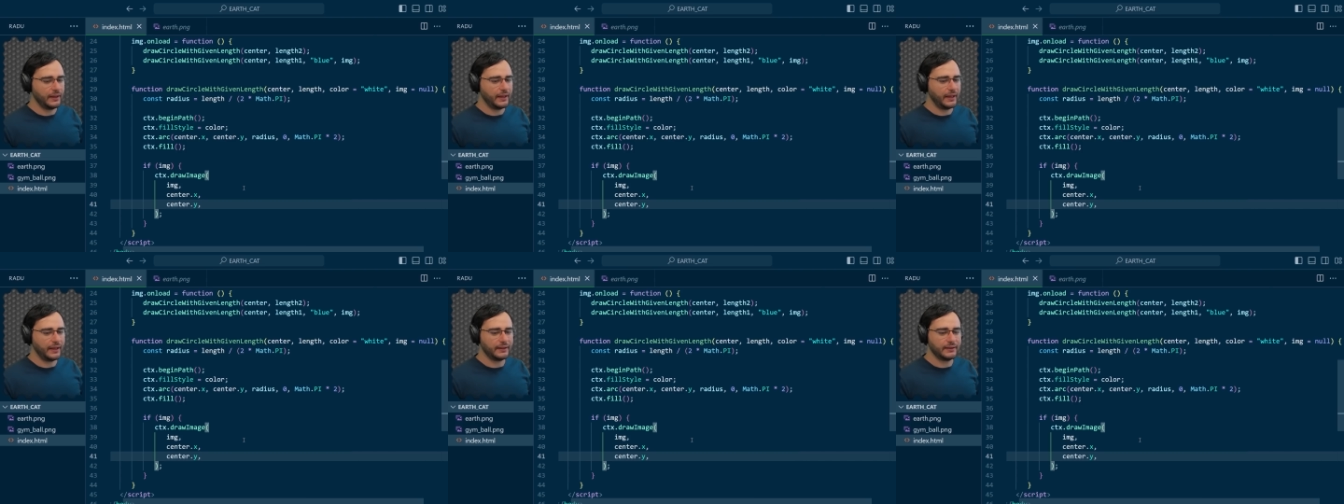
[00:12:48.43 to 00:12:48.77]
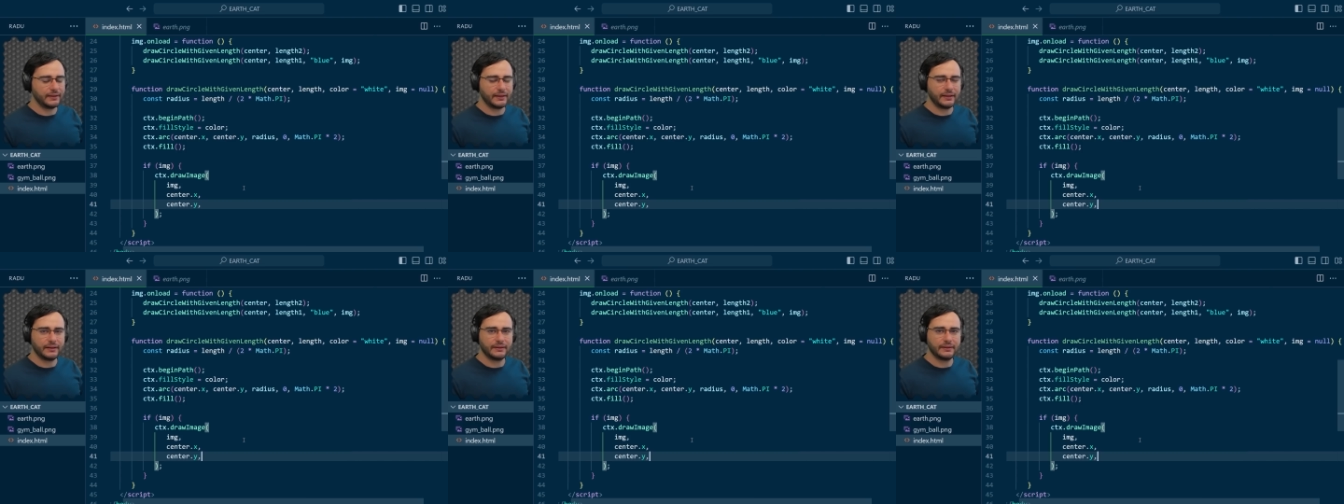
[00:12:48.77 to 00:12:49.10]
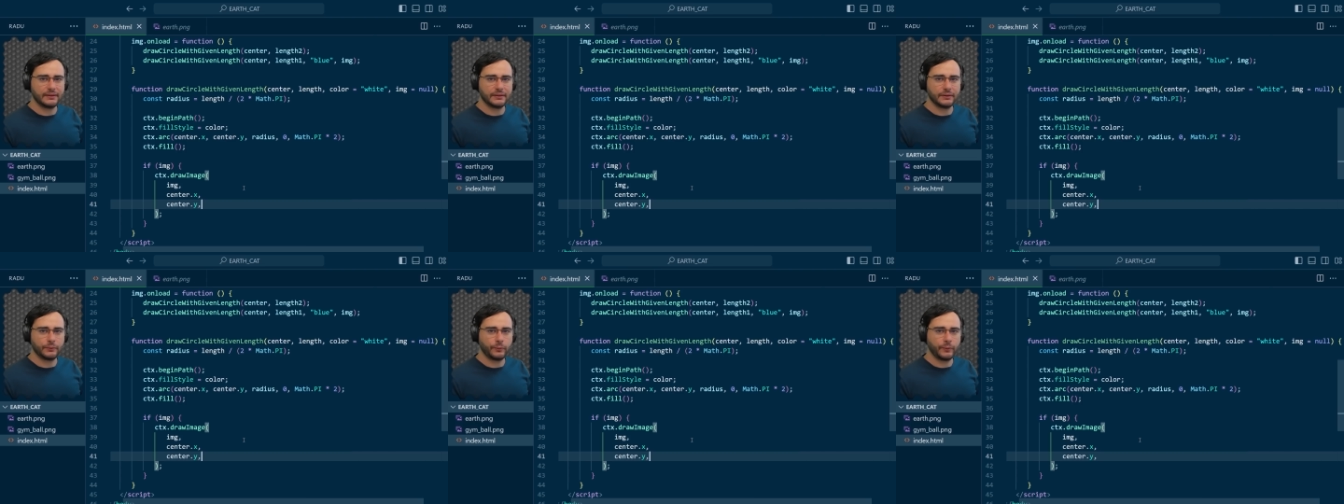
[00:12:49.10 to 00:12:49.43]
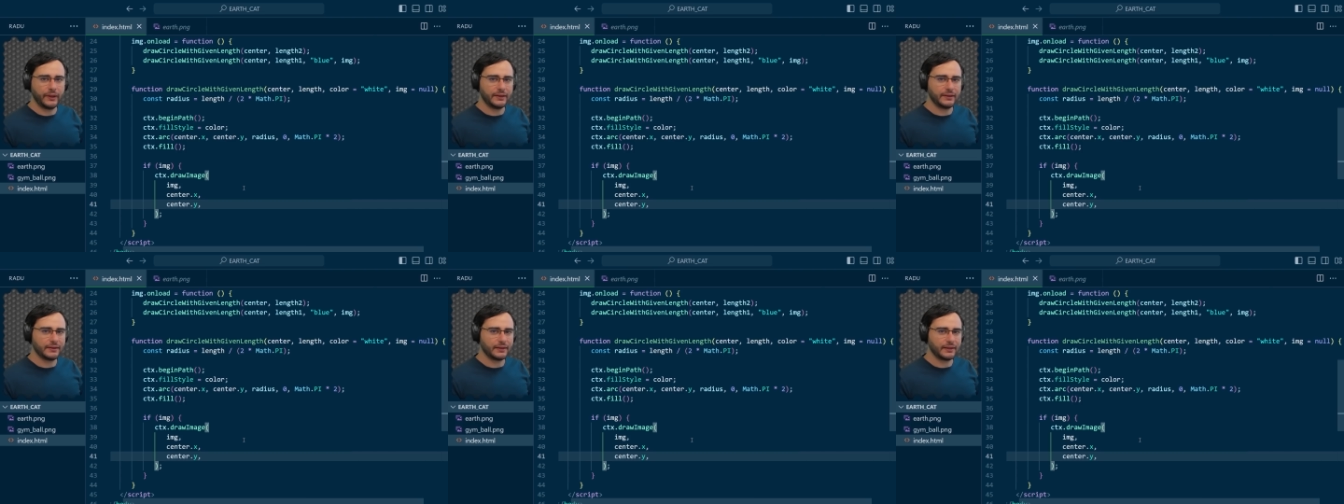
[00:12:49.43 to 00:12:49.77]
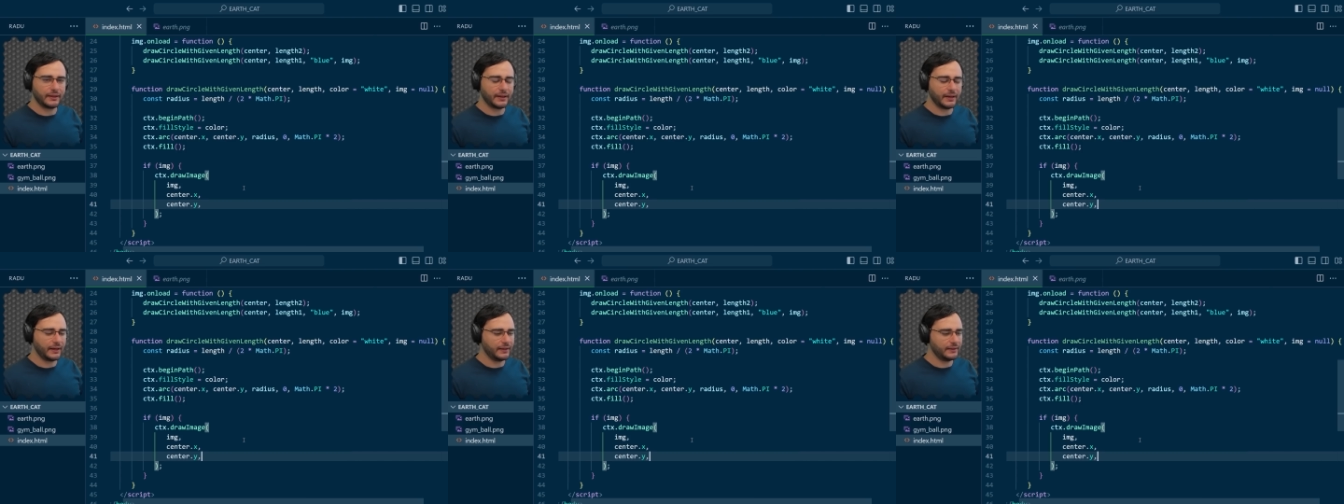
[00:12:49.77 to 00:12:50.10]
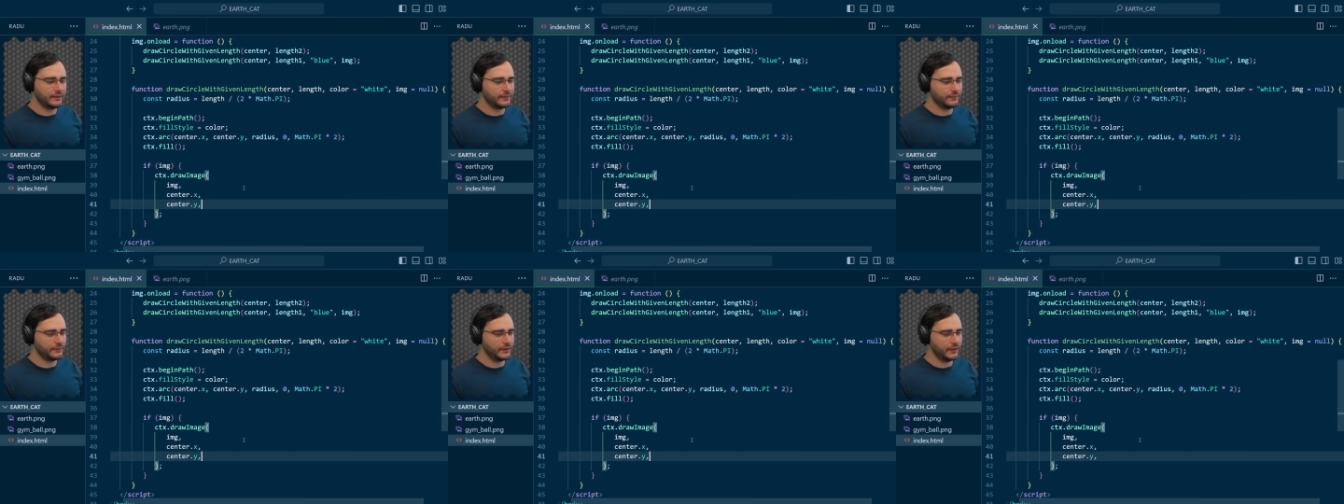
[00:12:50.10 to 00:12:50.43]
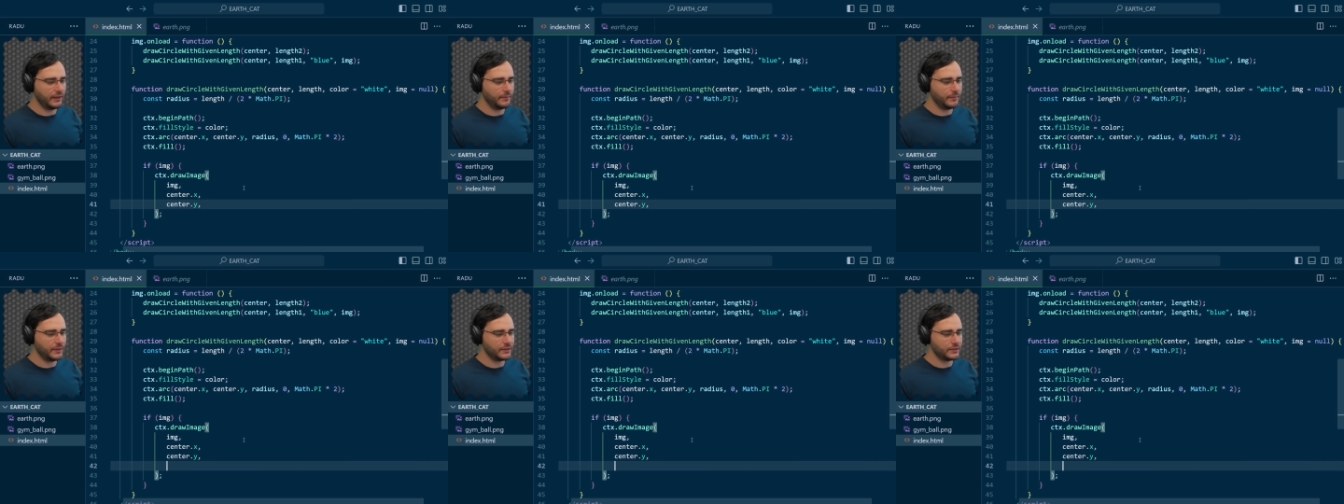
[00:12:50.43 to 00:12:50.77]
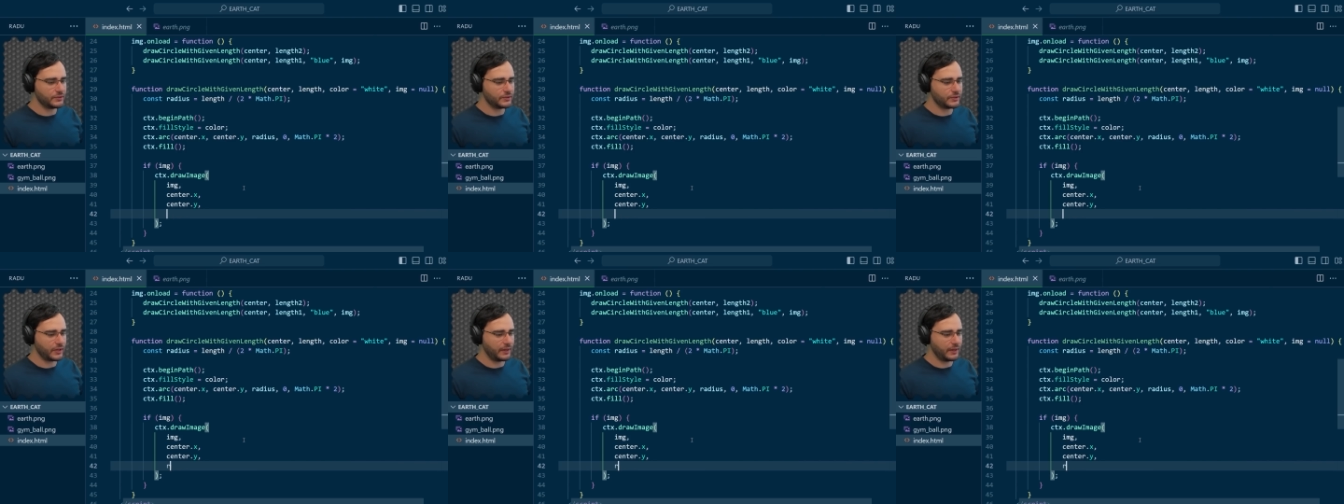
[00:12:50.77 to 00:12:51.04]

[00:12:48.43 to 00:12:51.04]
And then the width and height of the image,